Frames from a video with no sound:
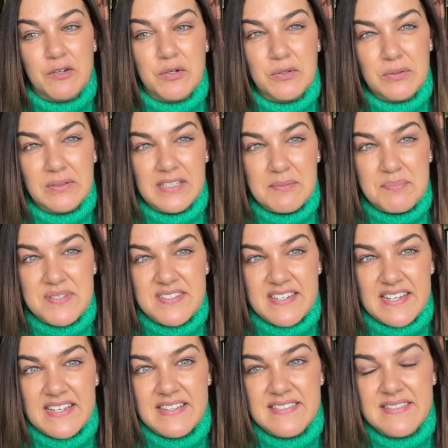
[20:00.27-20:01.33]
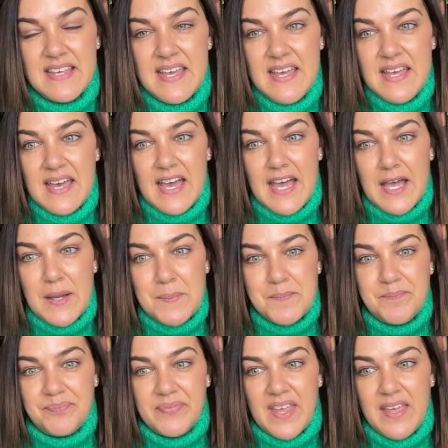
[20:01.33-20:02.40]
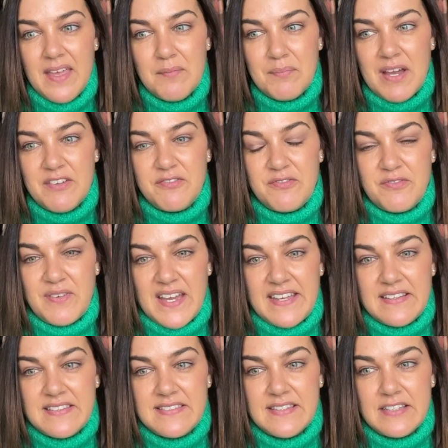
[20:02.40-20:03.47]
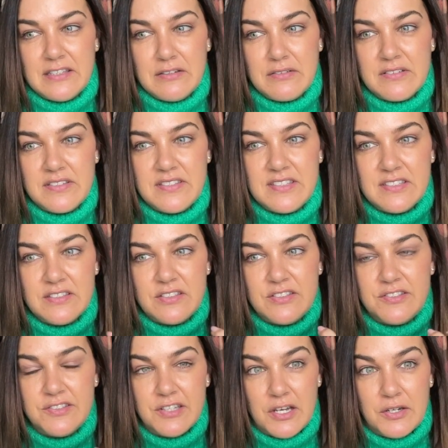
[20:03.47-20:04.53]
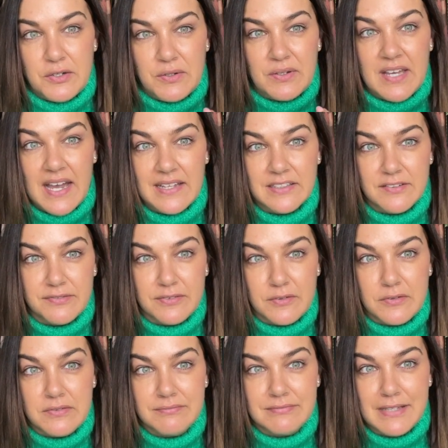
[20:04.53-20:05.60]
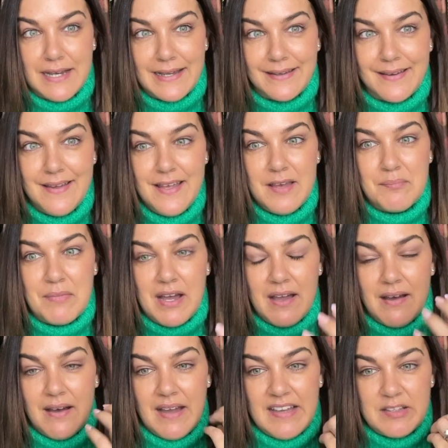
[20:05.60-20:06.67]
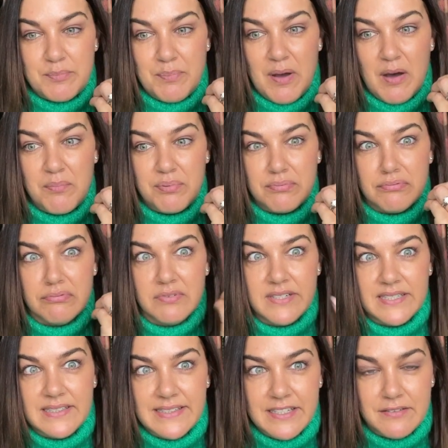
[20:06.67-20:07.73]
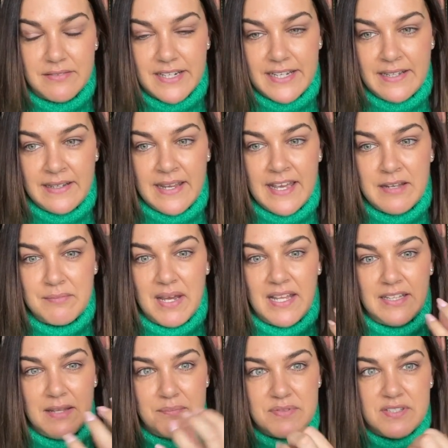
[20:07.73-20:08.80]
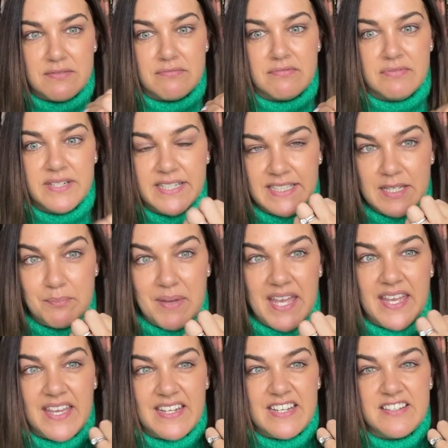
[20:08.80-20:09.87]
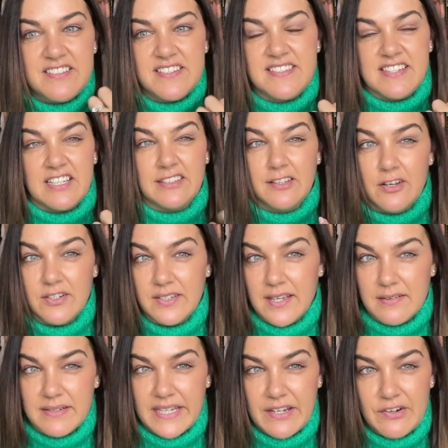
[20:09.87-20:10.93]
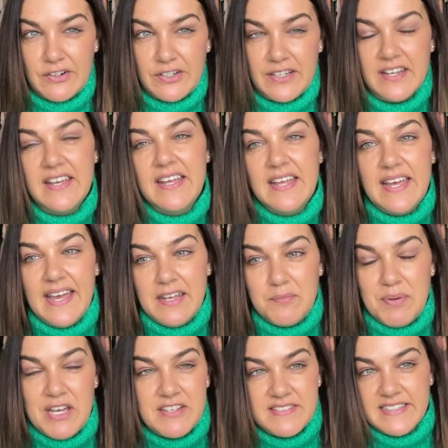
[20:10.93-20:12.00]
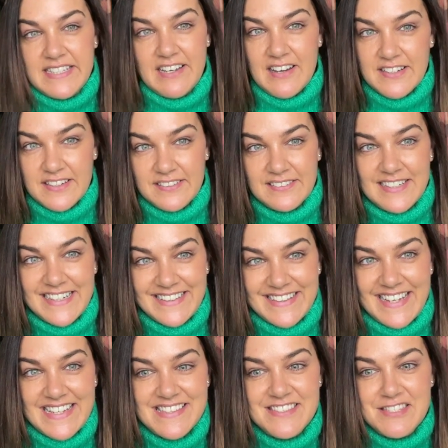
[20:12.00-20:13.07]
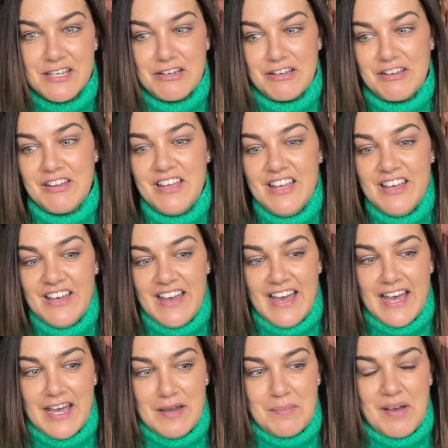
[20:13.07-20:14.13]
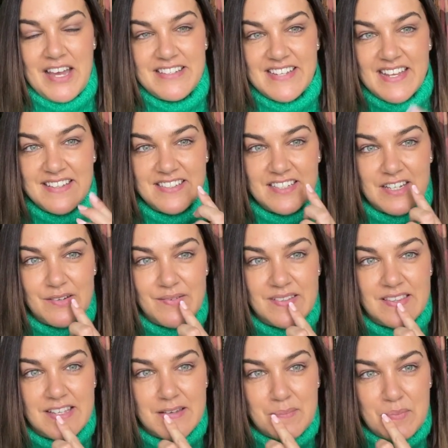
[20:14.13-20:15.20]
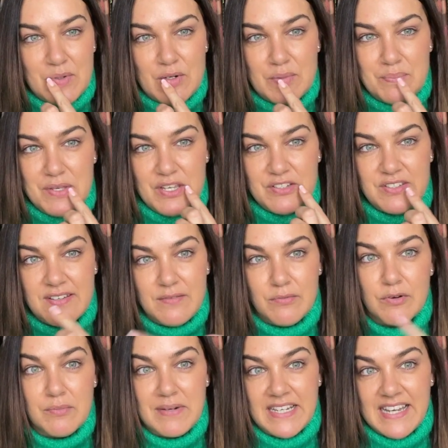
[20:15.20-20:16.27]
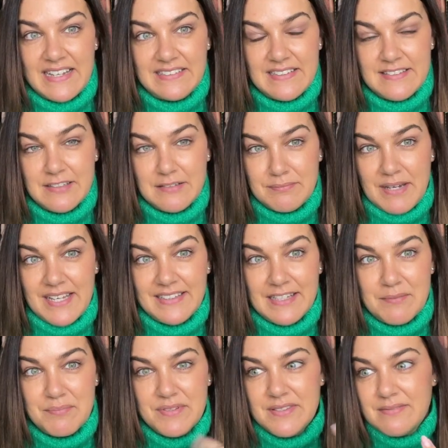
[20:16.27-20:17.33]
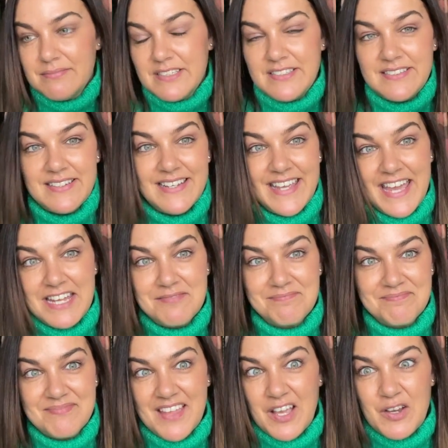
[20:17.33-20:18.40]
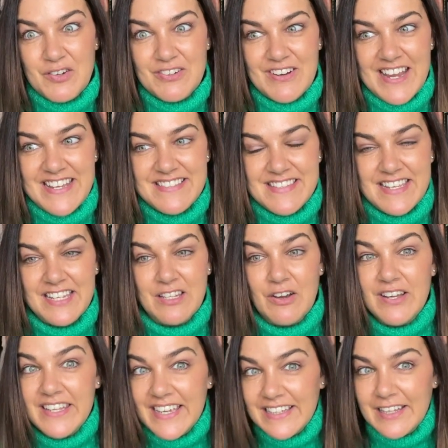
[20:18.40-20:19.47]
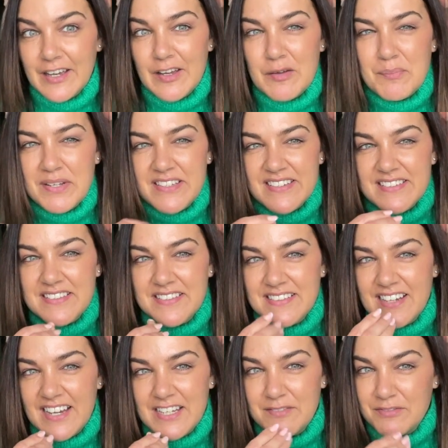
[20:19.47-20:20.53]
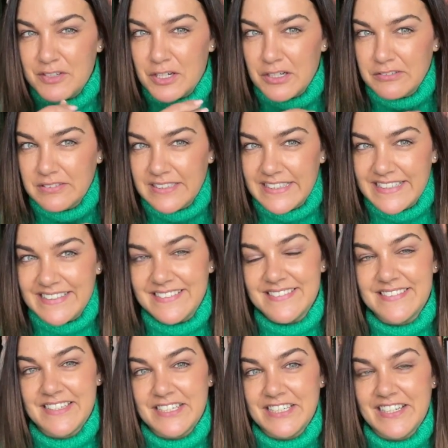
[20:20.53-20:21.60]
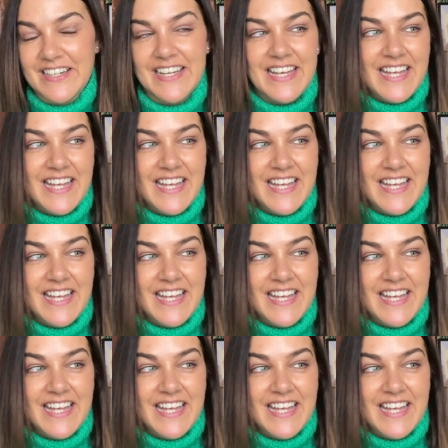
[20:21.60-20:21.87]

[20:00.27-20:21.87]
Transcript: cool lipsticks, my face looks so colourful, like my eyes pop really green and my lips are really pink, and it's just a lot going on, and personally I don't like that. So I tend to go with like more muted, warmer colours on my lips, which again, crazy, not yellow but just kind of goldy. So